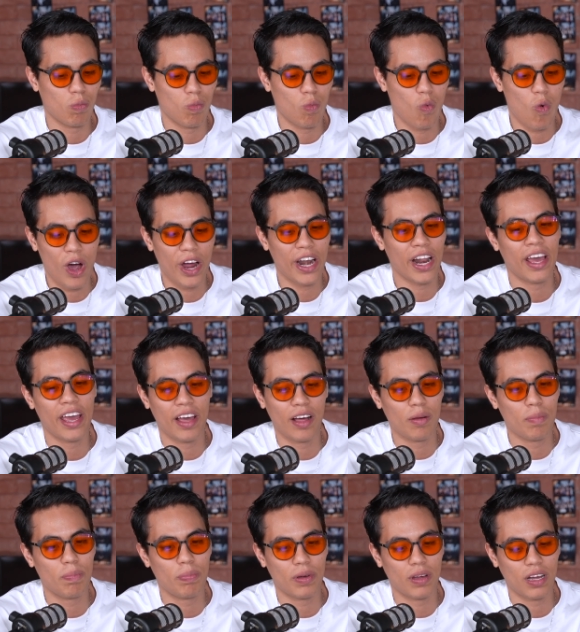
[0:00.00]
want to
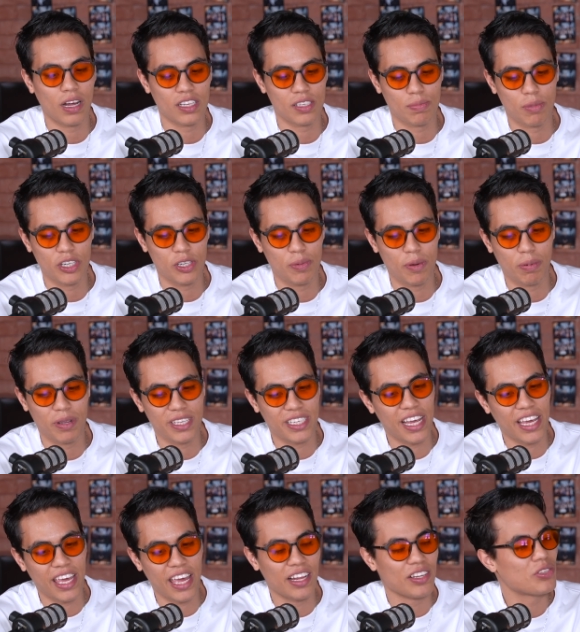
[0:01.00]
help as much people as
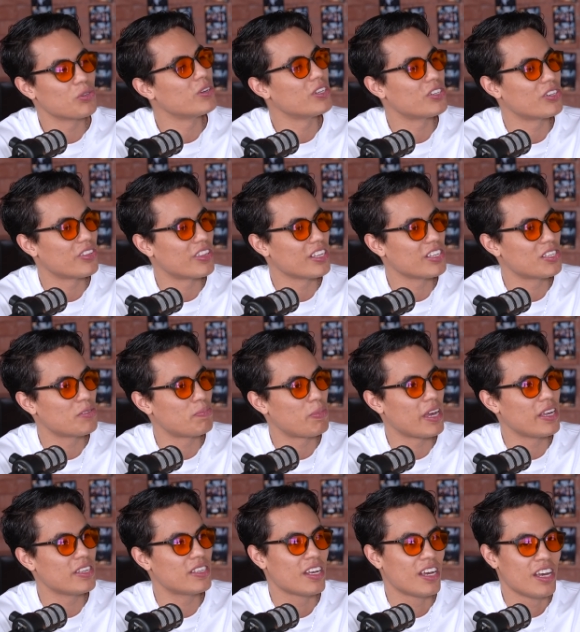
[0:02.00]
I can to enter this
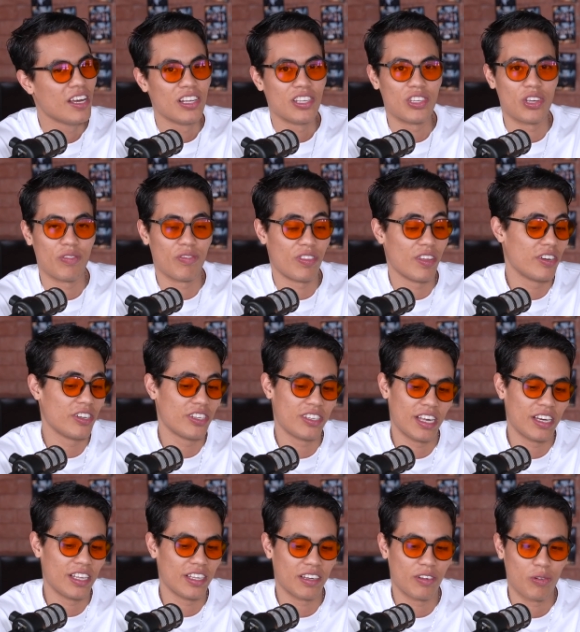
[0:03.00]
space. So if there's
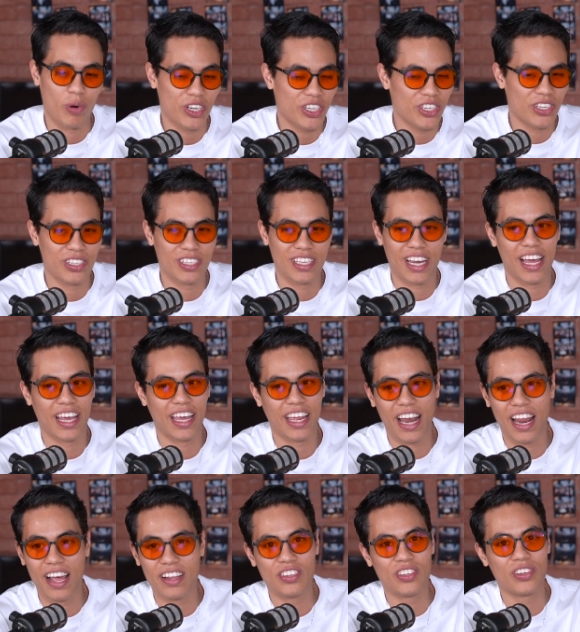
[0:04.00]
any questions that I
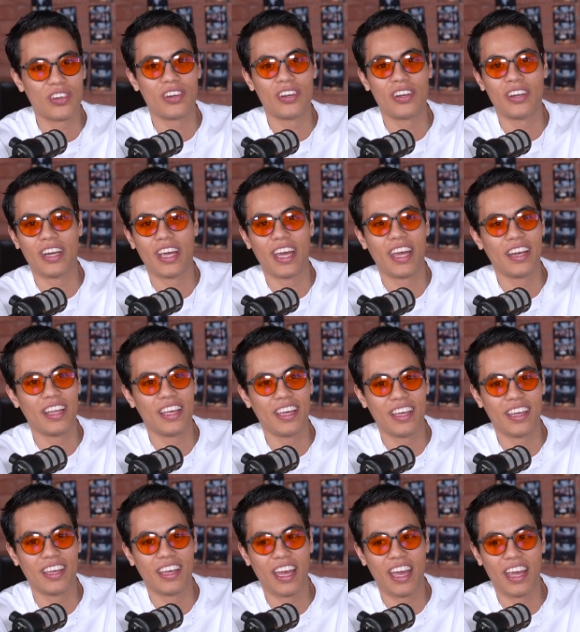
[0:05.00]
can answer,
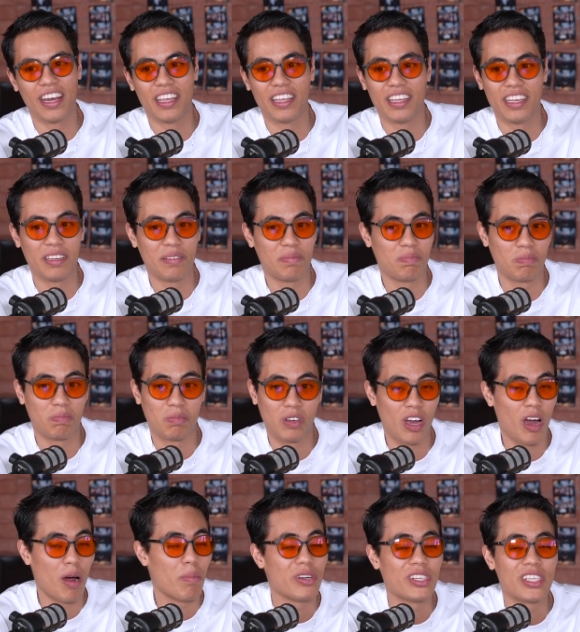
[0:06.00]
any
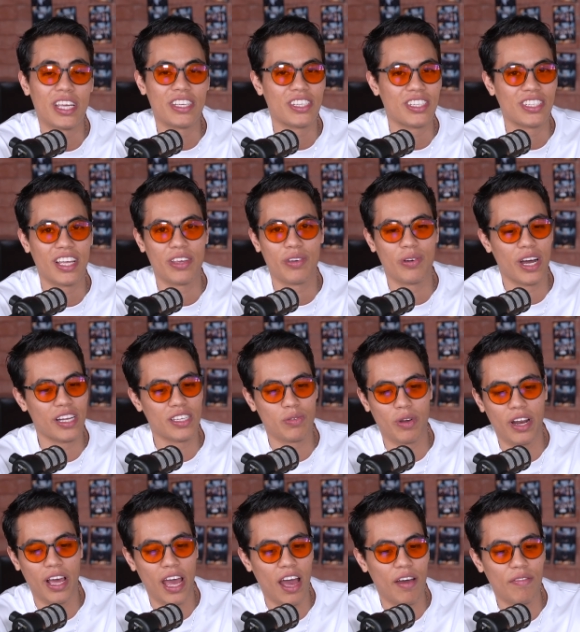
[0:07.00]
conversations that you guys
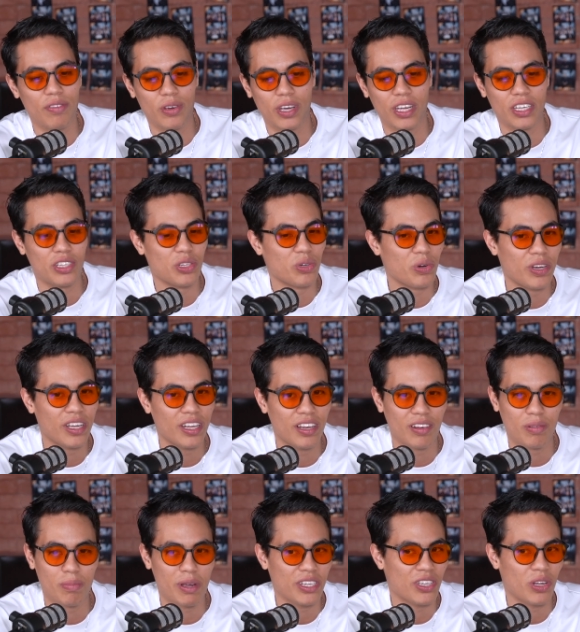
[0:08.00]
want to have, you can do it
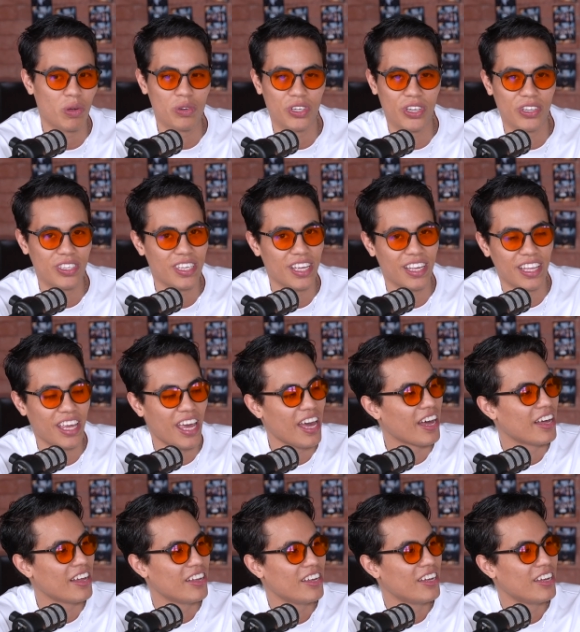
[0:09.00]
on my socials, and yeah.